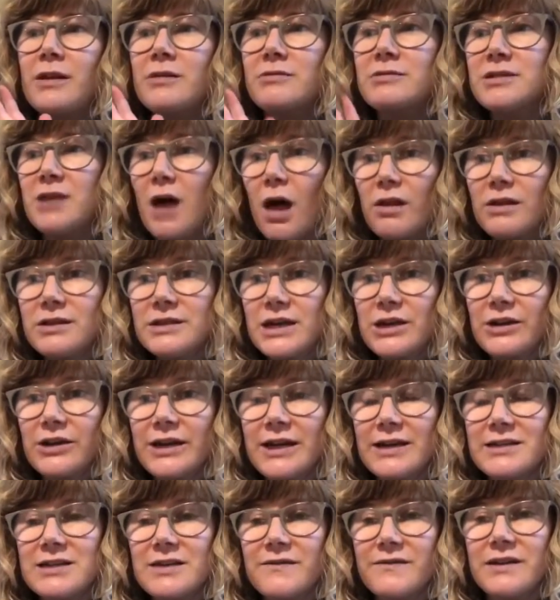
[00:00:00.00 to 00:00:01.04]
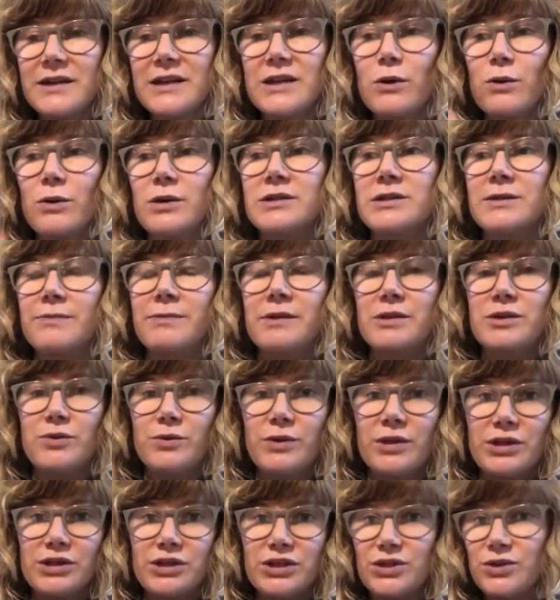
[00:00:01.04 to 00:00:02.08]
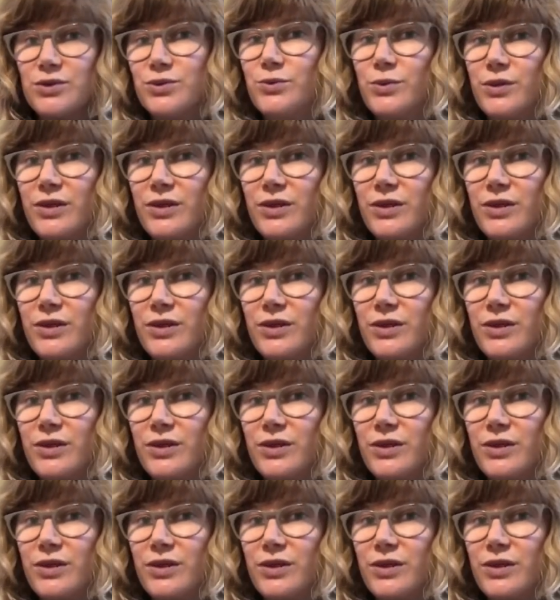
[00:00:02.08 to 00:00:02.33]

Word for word: solitary activity or something you can do